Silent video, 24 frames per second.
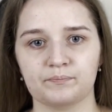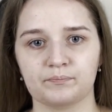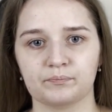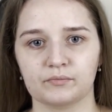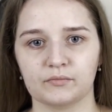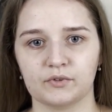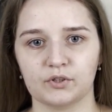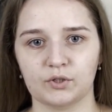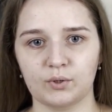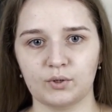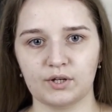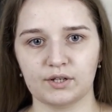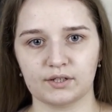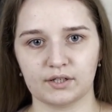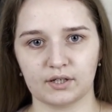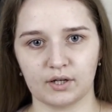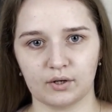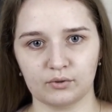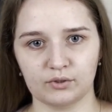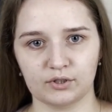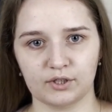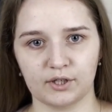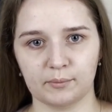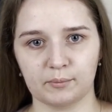You can now
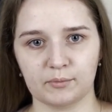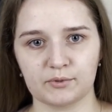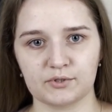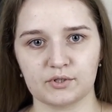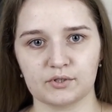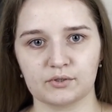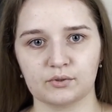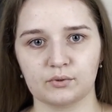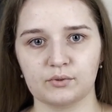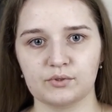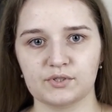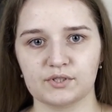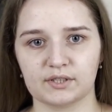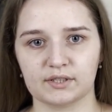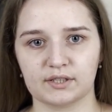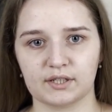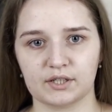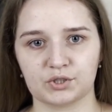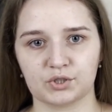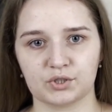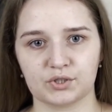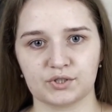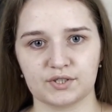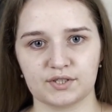deposit on the
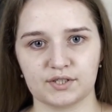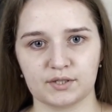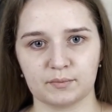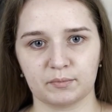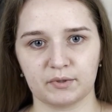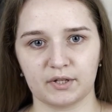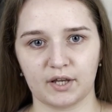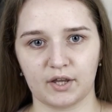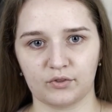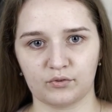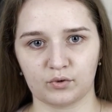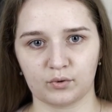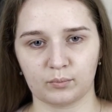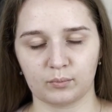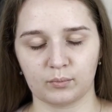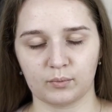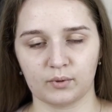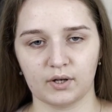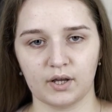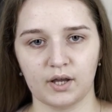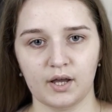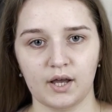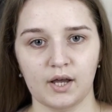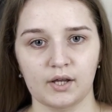HASH.SC platform.
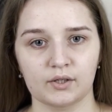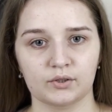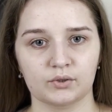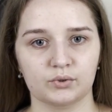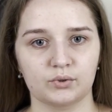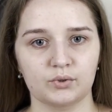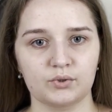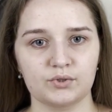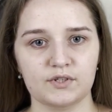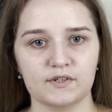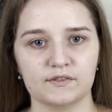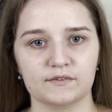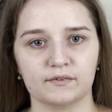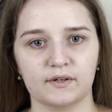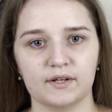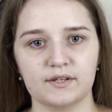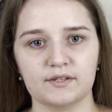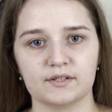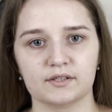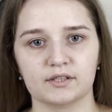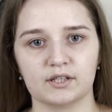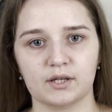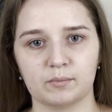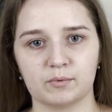To do this, find
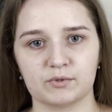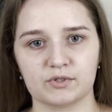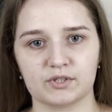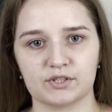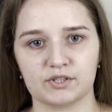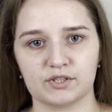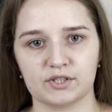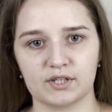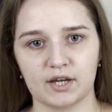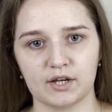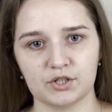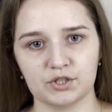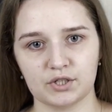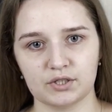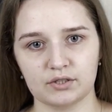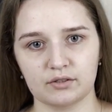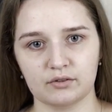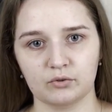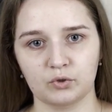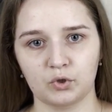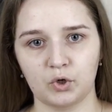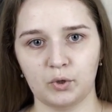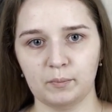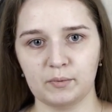the deposit section,
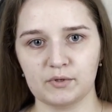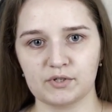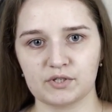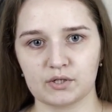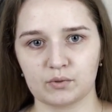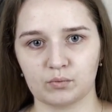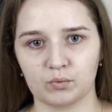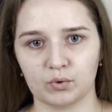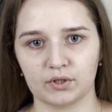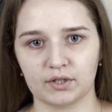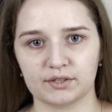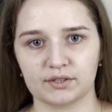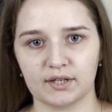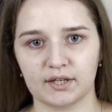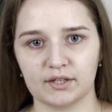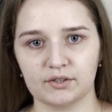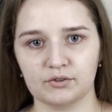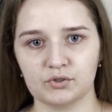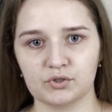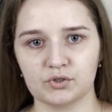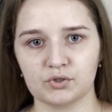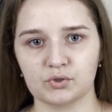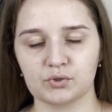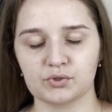copy the wallet
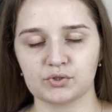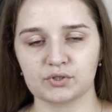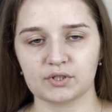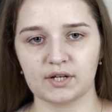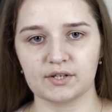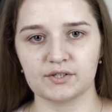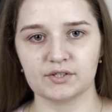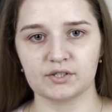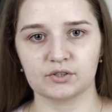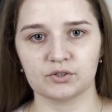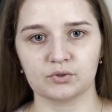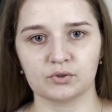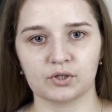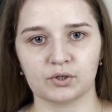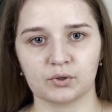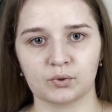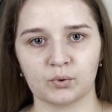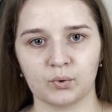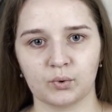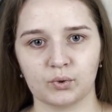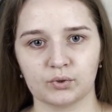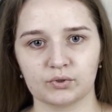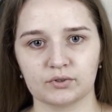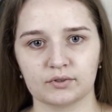address or scan the QR
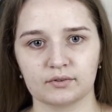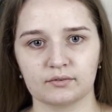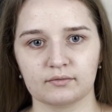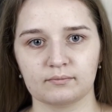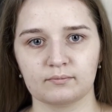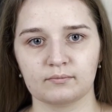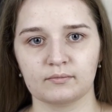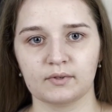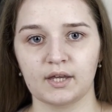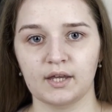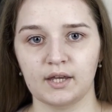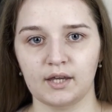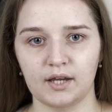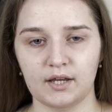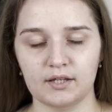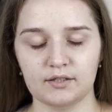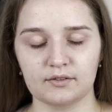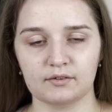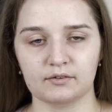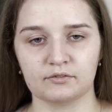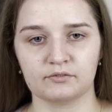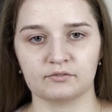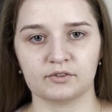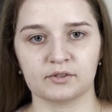code, and
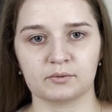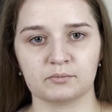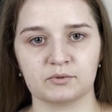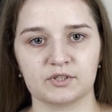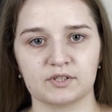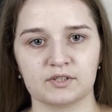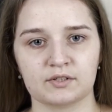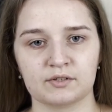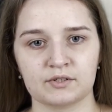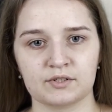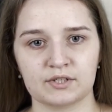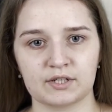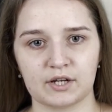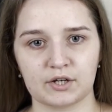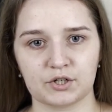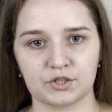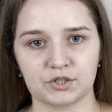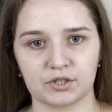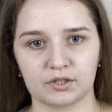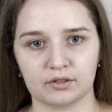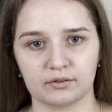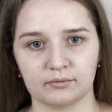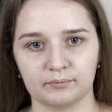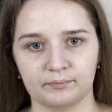confirm the transaction.